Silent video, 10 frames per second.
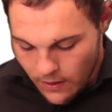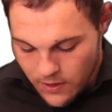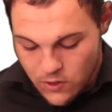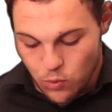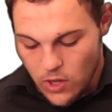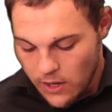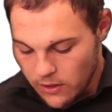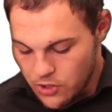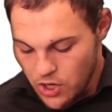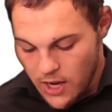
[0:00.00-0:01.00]
This will
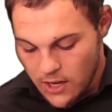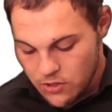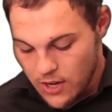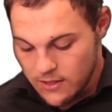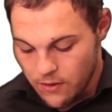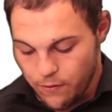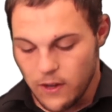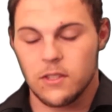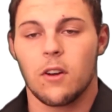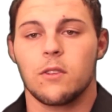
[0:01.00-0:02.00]
likely change as the
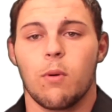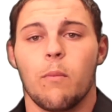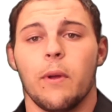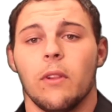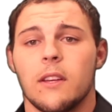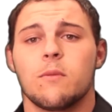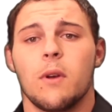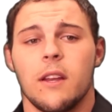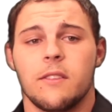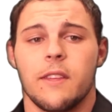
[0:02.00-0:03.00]
Fed starts pumping less
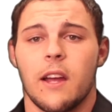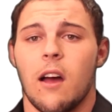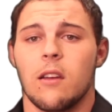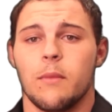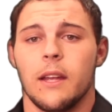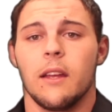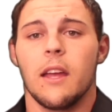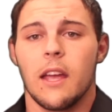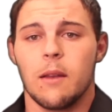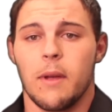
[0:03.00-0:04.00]
money into the economy
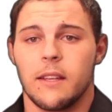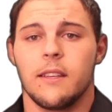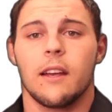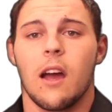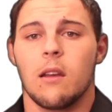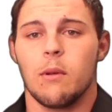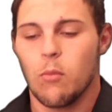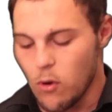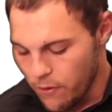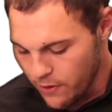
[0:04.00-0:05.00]
and makes the
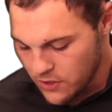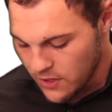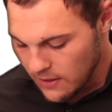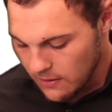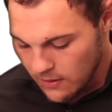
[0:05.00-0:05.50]
economy more efficient.